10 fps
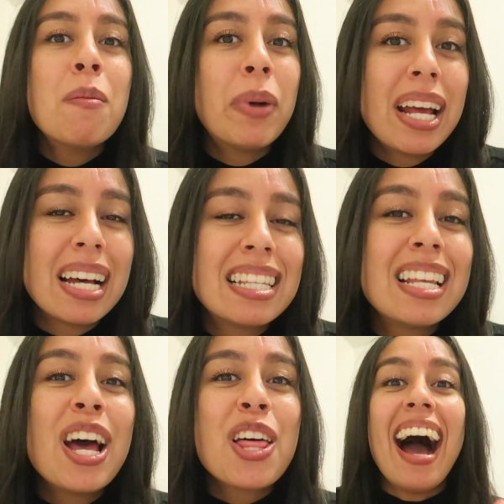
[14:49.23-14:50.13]
But yes,
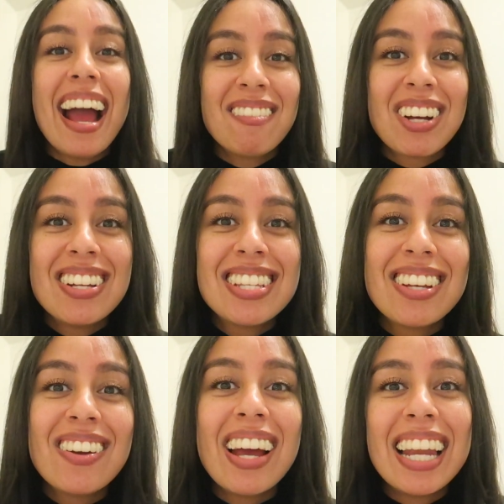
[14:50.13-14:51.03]
I am going
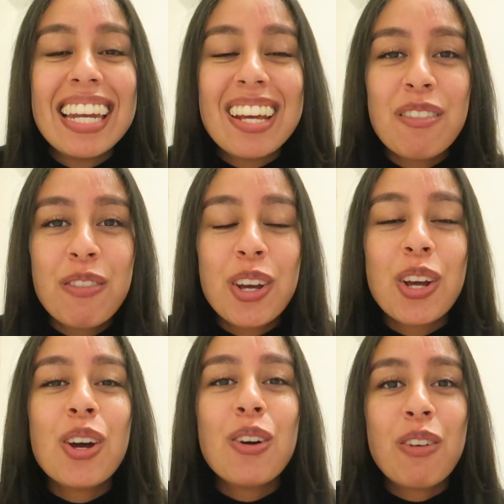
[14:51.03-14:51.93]
to leave
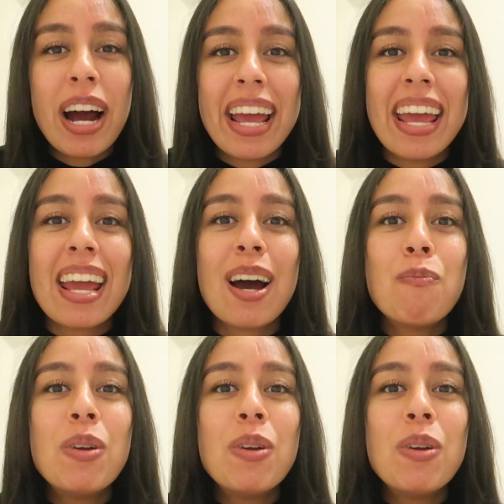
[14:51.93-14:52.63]
you right here.